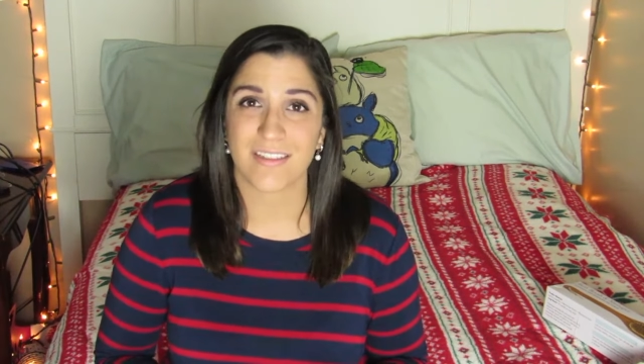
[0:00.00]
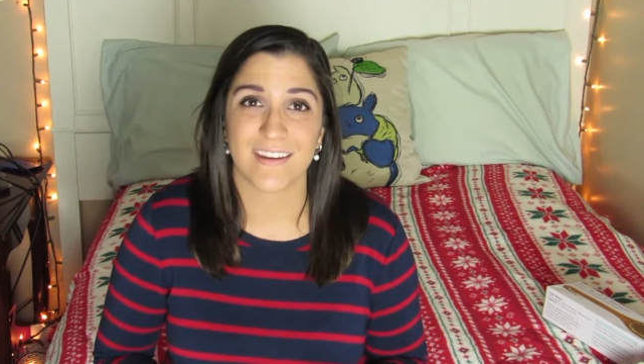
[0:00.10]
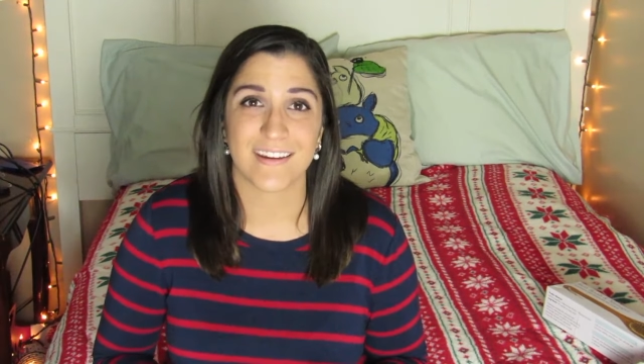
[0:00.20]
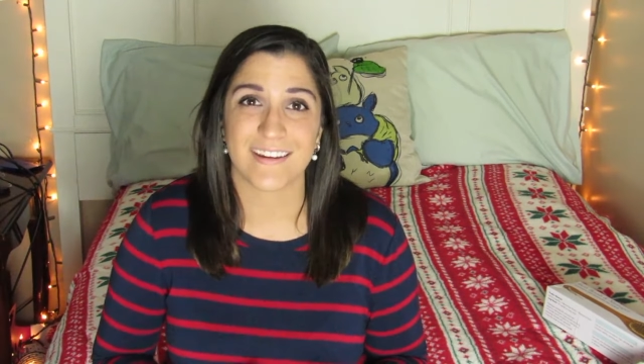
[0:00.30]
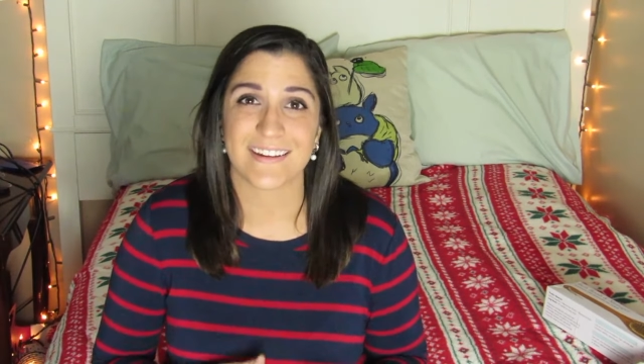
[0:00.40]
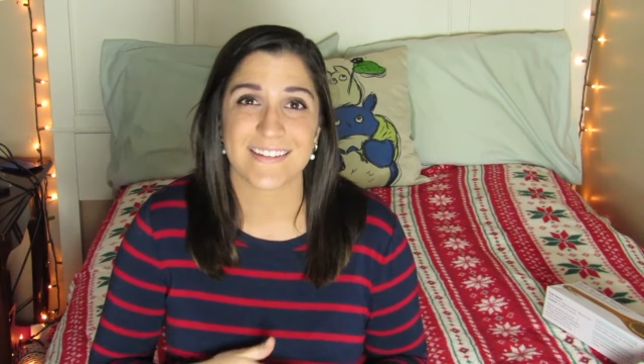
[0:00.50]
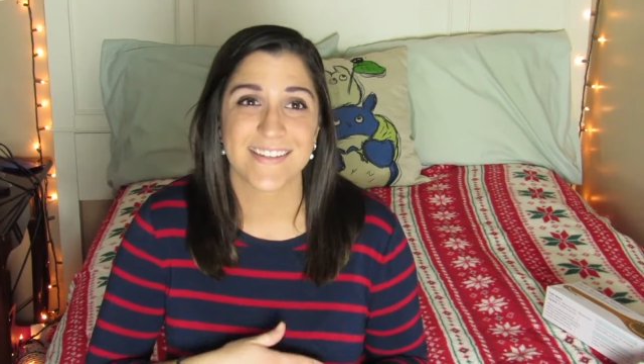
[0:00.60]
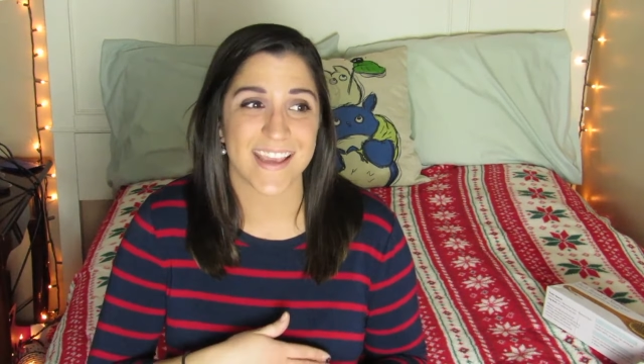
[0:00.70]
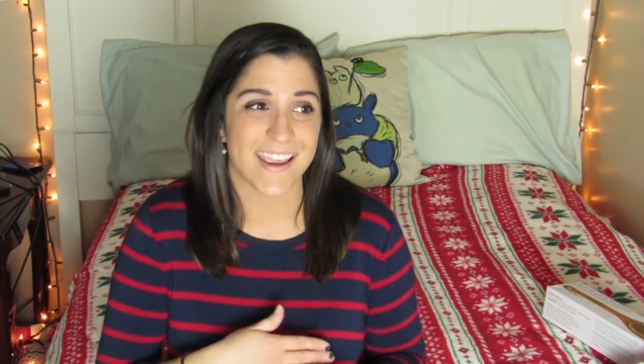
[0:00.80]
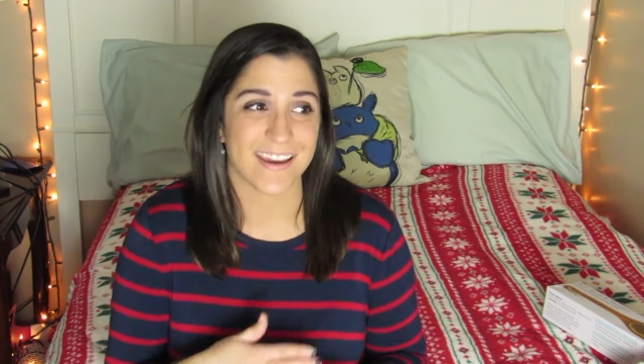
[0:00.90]

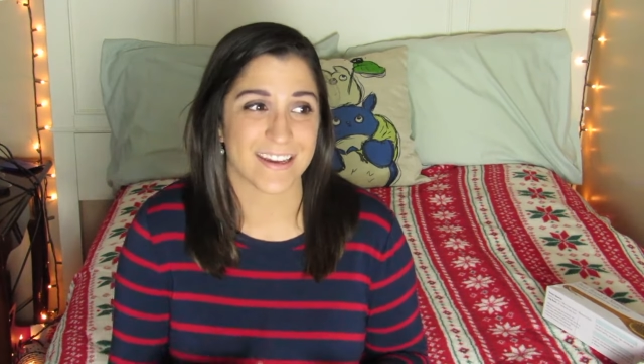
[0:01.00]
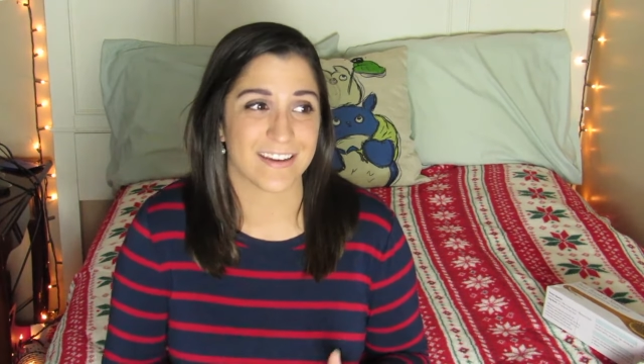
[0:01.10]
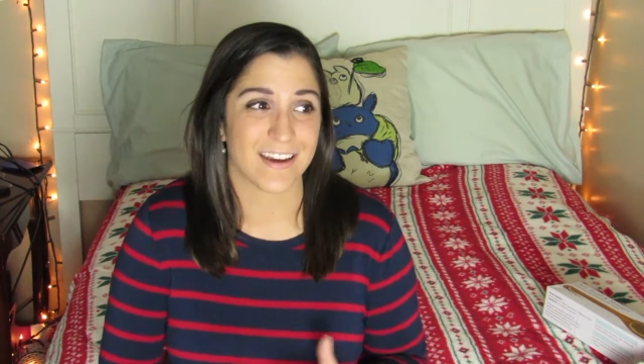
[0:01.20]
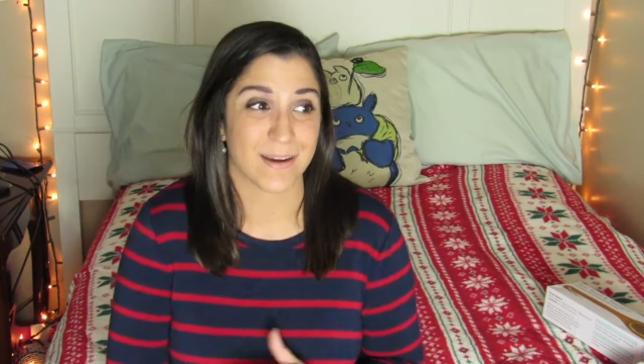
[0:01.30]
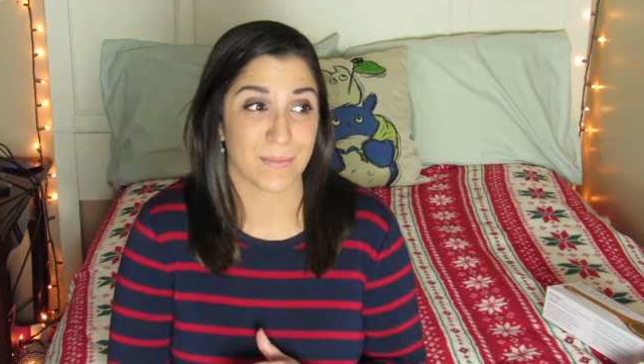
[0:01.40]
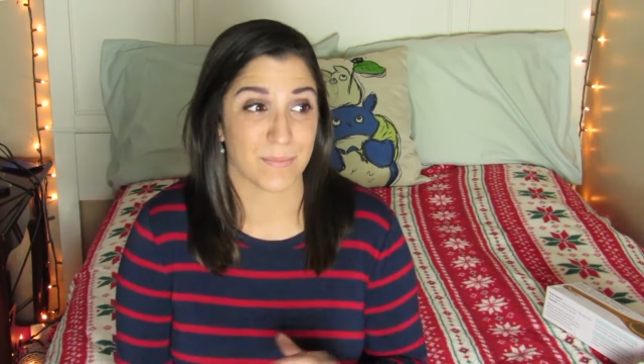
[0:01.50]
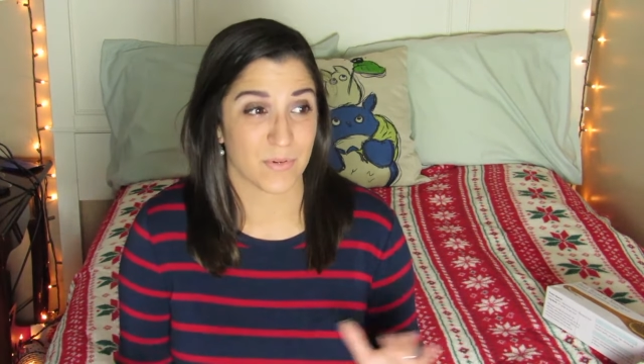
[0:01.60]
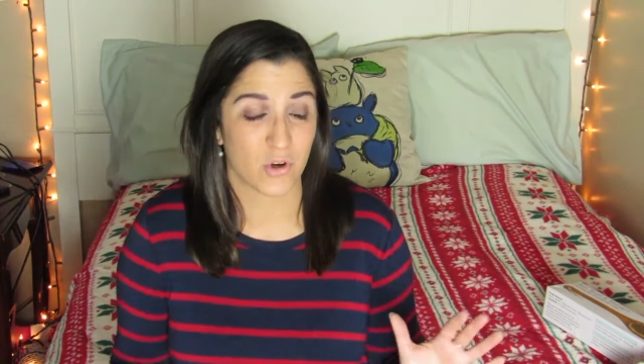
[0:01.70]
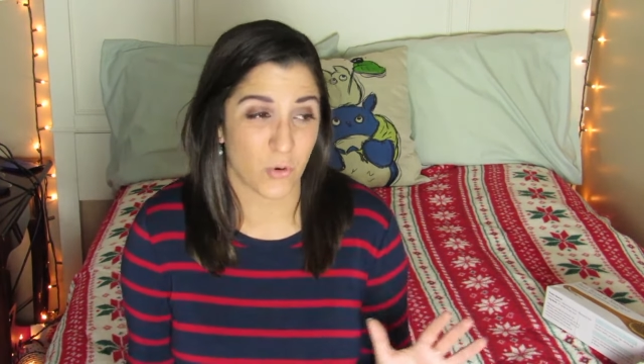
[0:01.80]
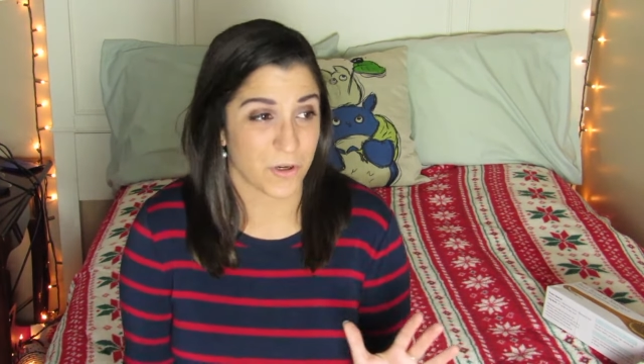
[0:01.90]
things and
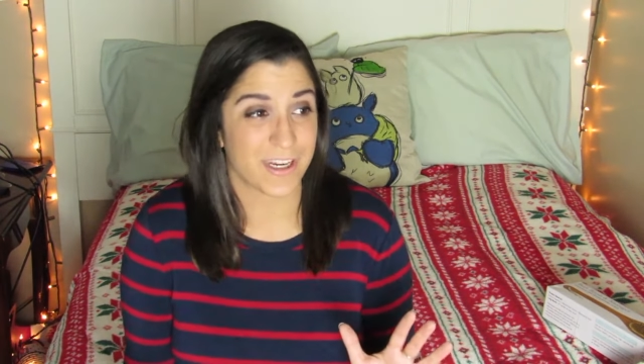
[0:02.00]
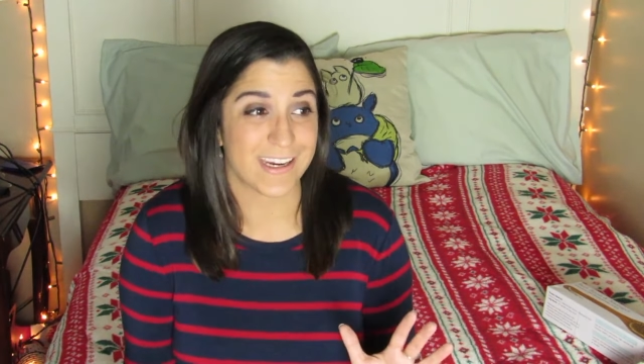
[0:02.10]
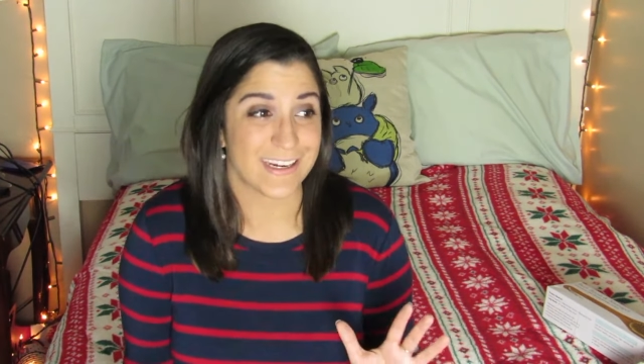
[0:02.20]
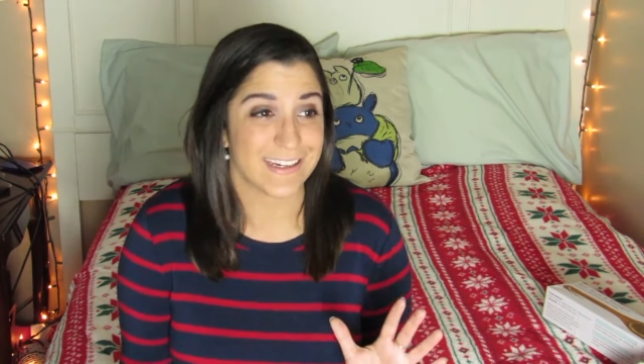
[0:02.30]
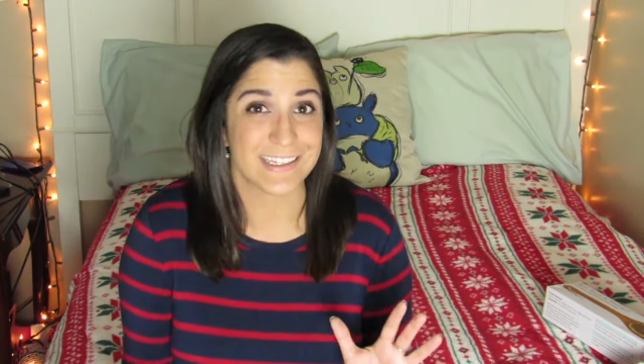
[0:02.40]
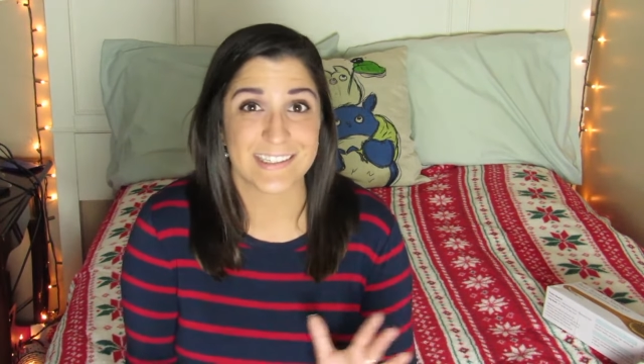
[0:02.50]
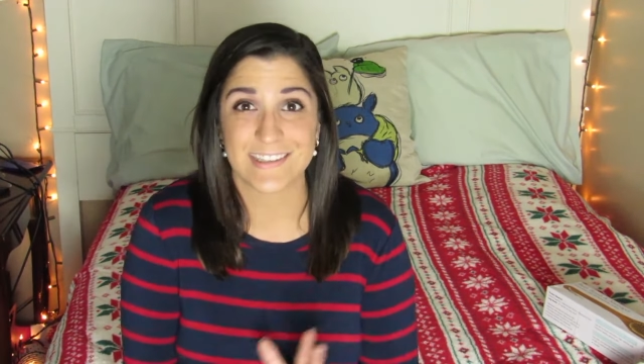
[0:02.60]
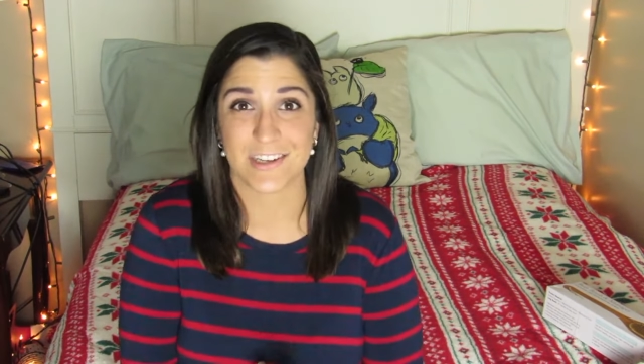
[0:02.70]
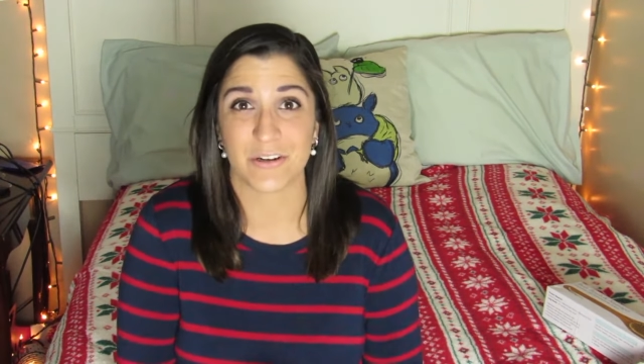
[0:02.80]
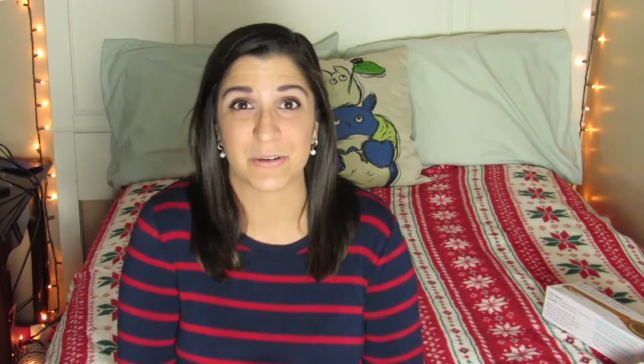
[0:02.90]
I'm quirky
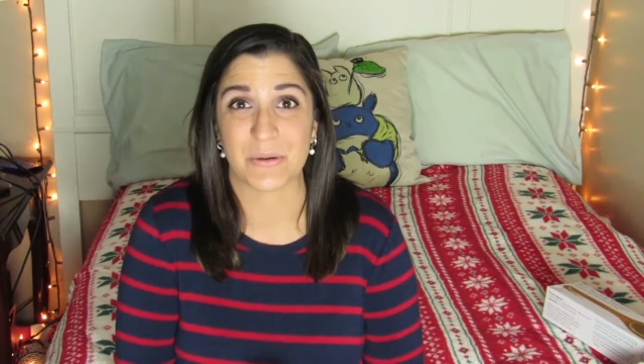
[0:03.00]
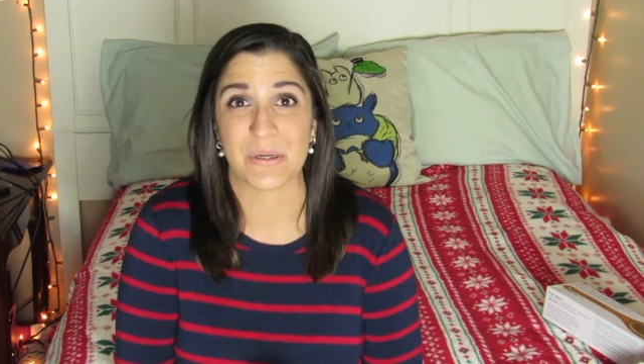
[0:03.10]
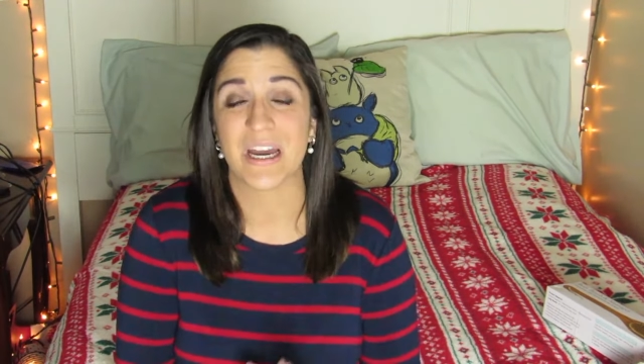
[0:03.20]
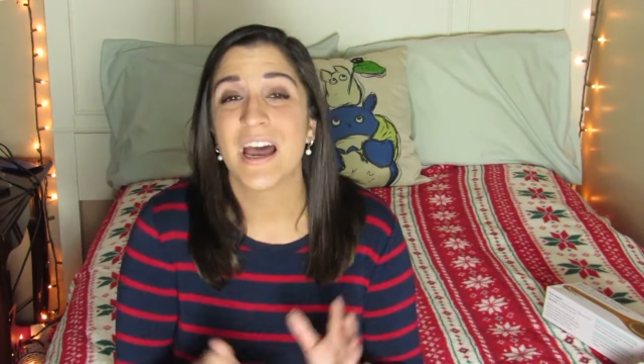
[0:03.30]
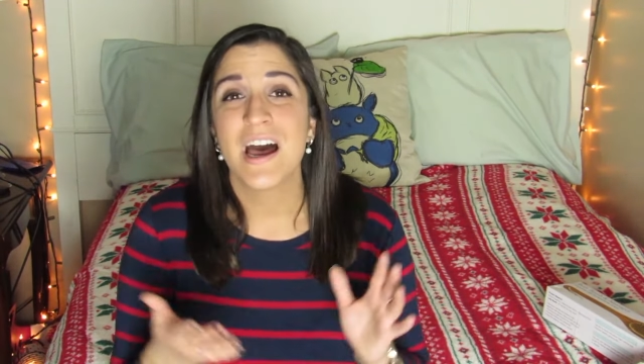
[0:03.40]
so